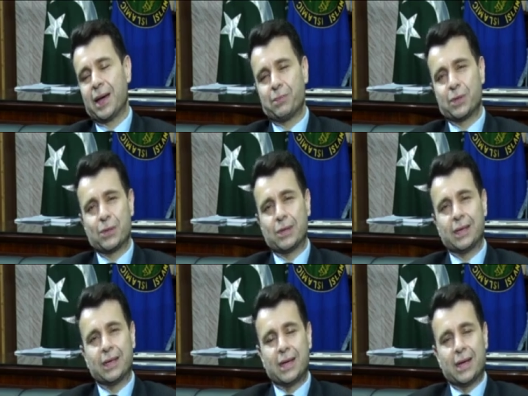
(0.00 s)

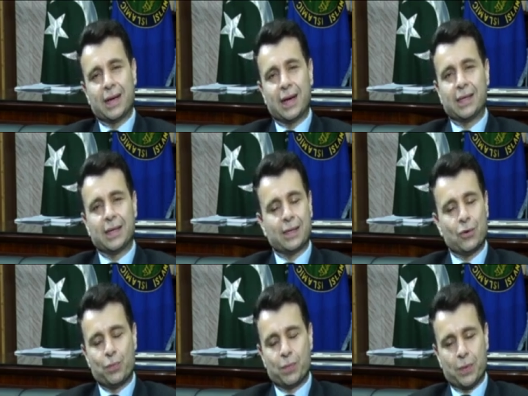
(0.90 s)
Absolutely. I think
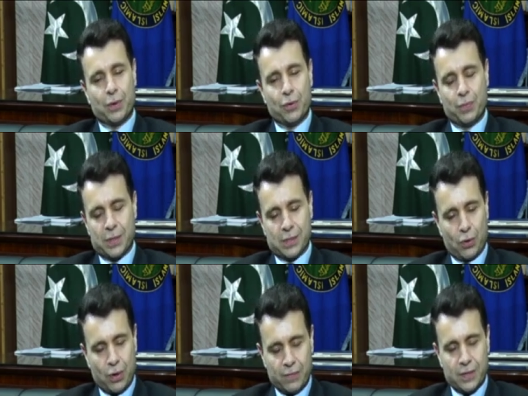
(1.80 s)
hope is
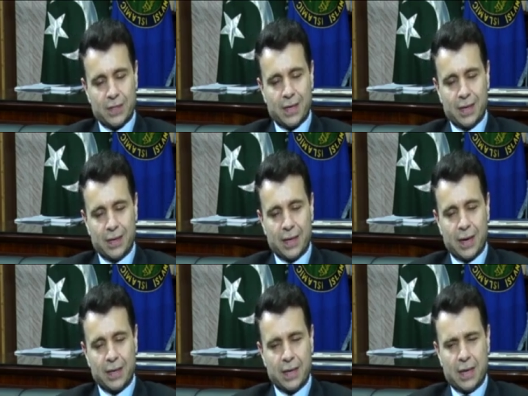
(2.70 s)
always there,
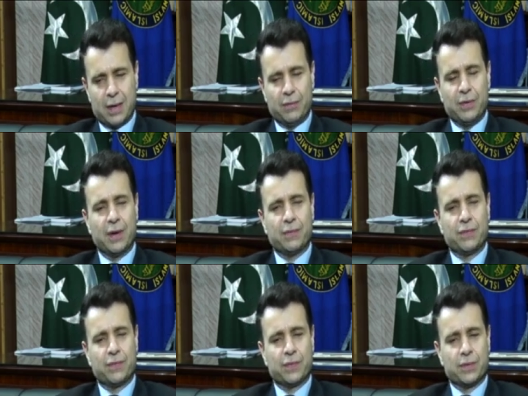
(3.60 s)
and we have
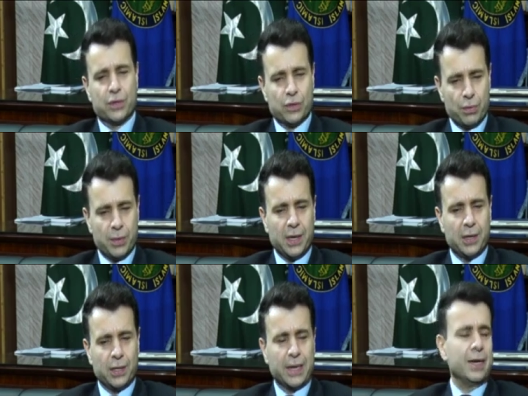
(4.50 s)
so many
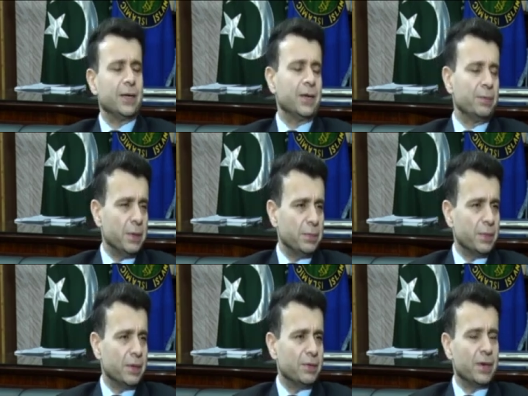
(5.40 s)
talented
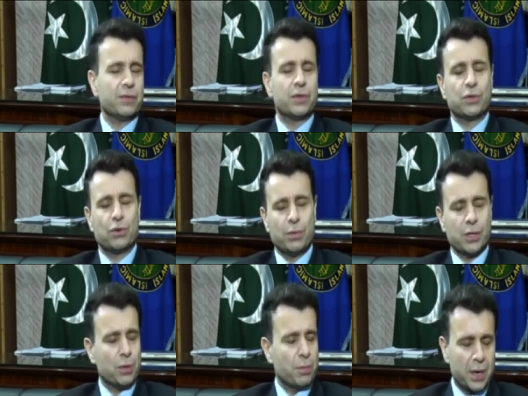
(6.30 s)
people, we have so
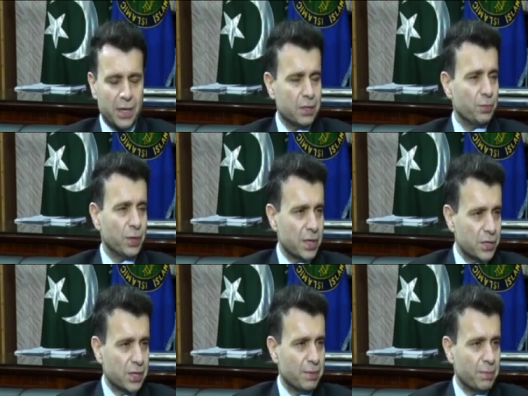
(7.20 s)
much humongous
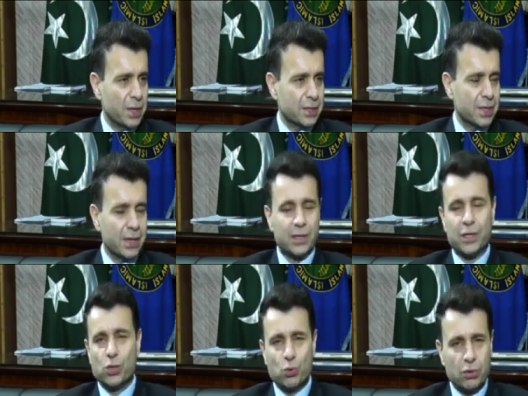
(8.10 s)
potential in Pakistan, the
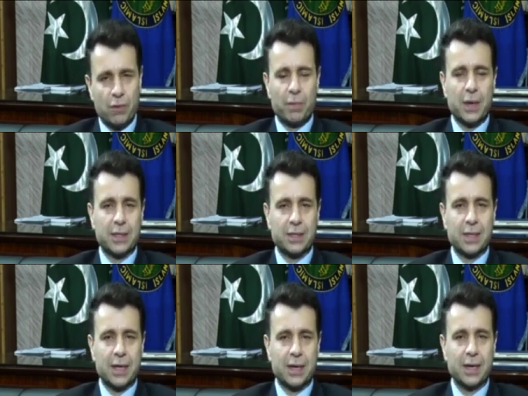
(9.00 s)
youth of
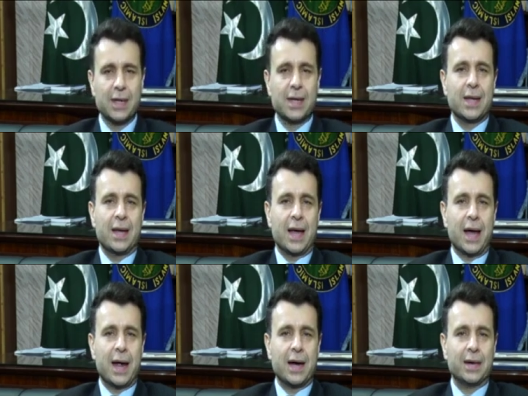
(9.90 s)
Pakistan,
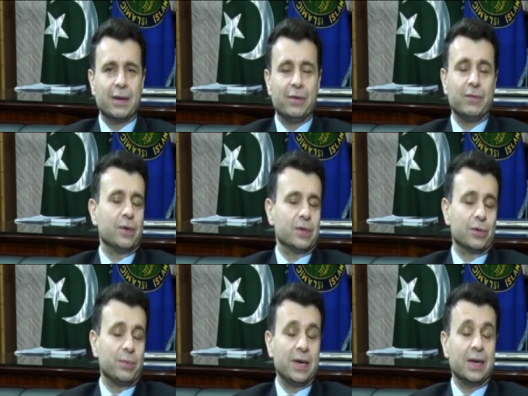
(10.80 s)
and we've got
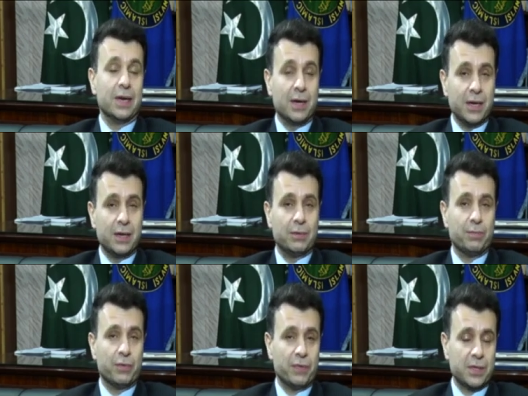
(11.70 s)
so many learned
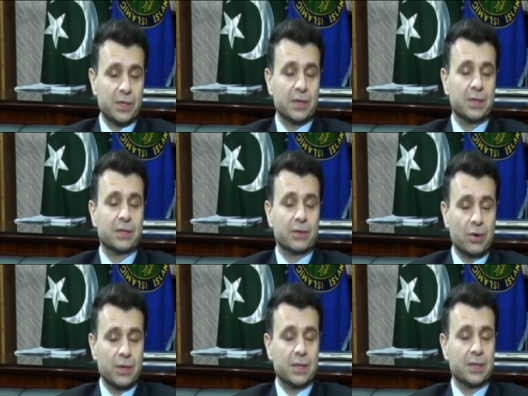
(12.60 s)
professors,
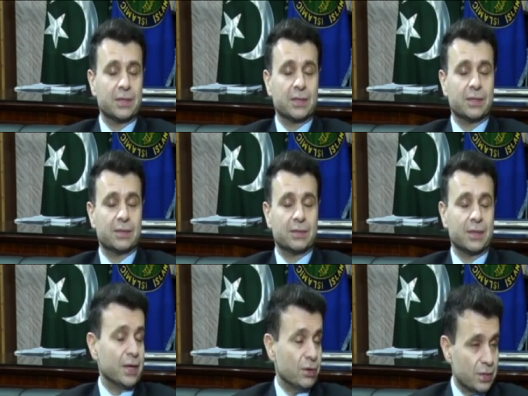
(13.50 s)
scholars
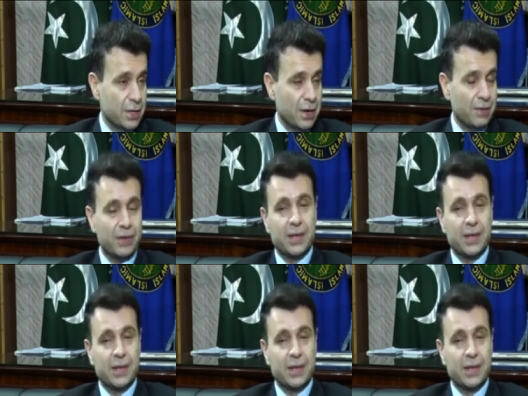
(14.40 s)
like yourself.